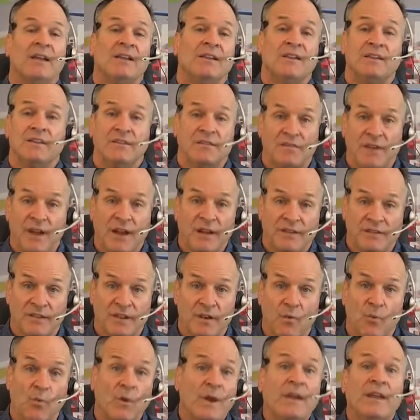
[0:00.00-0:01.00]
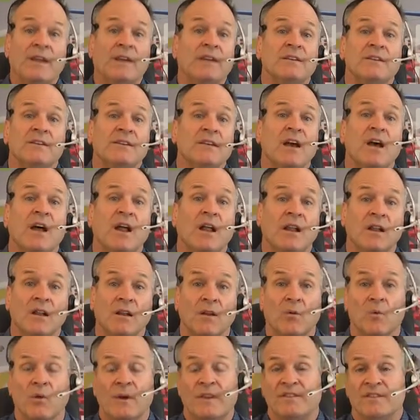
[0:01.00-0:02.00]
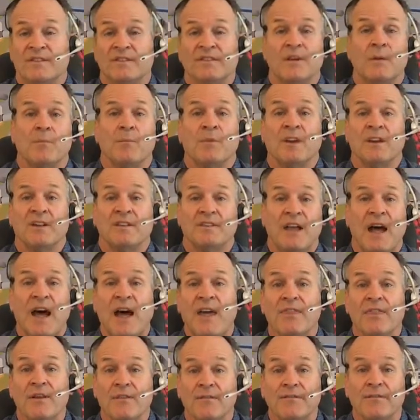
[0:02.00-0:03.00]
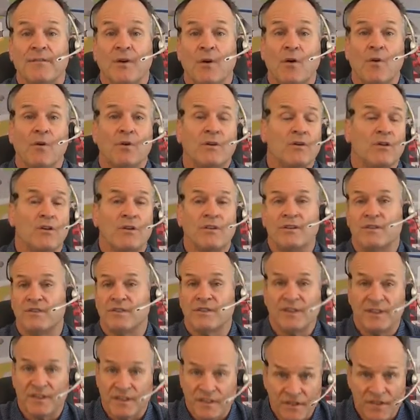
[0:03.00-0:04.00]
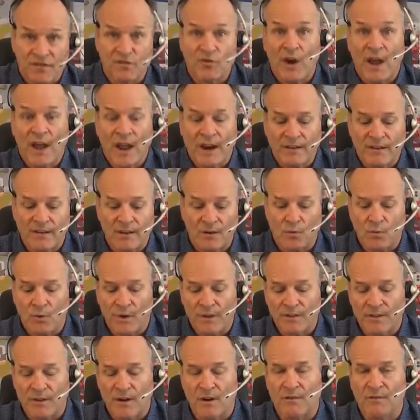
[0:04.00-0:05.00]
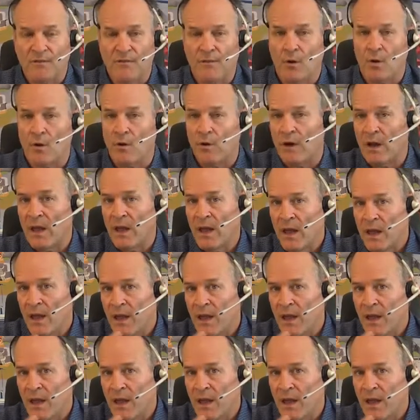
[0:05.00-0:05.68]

let's face it, we can tell when somebody's on the phone or they're distracted with their phone.